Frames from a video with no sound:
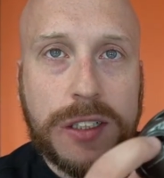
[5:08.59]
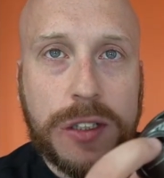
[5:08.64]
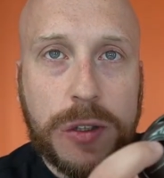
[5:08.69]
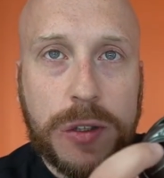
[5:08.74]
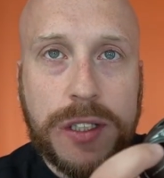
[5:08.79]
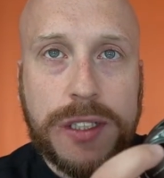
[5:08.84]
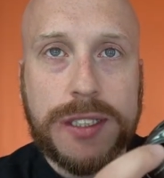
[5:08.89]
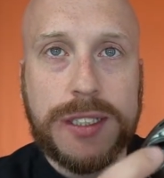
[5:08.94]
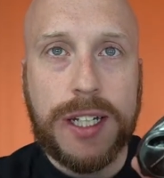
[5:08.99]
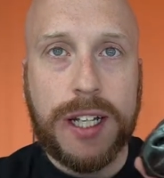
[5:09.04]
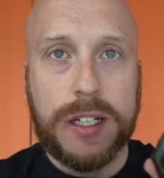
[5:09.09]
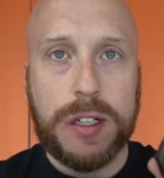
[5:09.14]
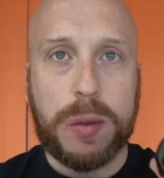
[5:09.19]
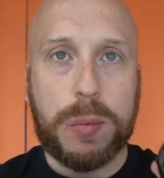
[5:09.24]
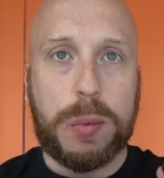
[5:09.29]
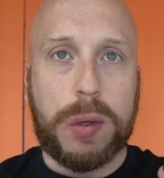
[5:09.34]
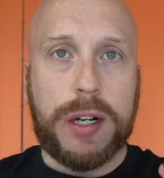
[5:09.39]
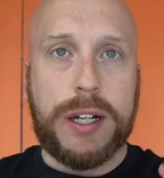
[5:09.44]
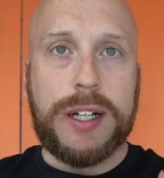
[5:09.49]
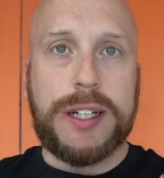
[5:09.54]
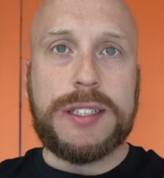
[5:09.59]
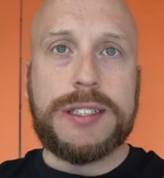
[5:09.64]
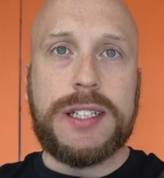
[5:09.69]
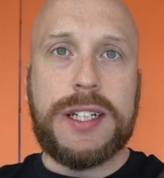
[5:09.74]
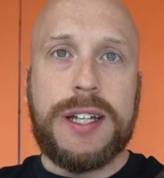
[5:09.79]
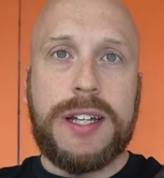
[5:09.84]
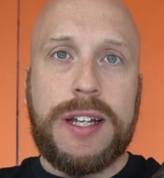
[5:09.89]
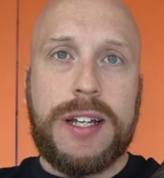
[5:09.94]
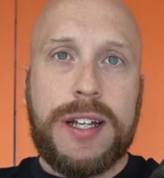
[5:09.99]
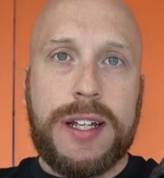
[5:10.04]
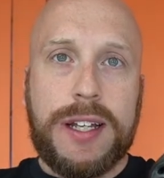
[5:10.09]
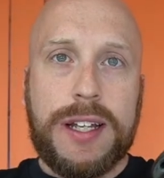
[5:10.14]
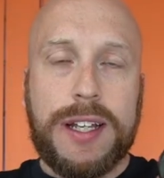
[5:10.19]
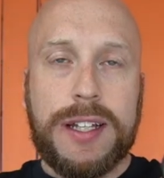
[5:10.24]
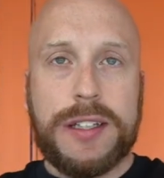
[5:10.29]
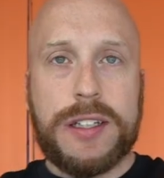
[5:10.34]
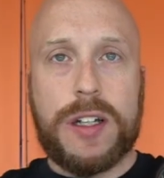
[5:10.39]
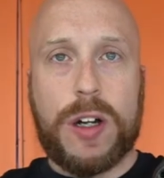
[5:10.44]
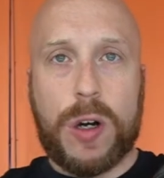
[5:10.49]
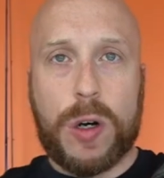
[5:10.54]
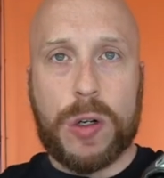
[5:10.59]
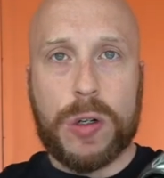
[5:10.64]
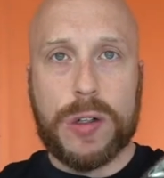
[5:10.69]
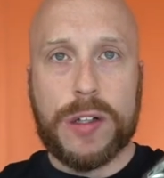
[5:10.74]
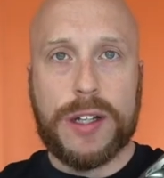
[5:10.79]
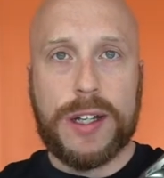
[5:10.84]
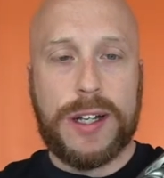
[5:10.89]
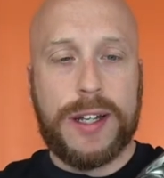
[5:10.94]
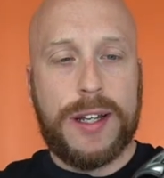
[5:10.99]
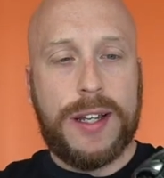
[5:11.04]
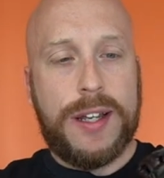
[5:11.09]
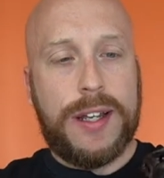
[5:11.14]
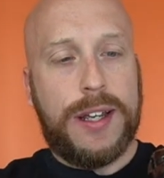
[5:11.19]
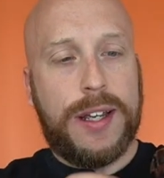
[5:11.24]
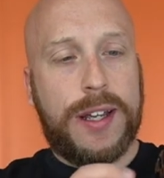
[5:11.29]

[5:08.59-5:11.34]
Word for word: So you can set your brakes internally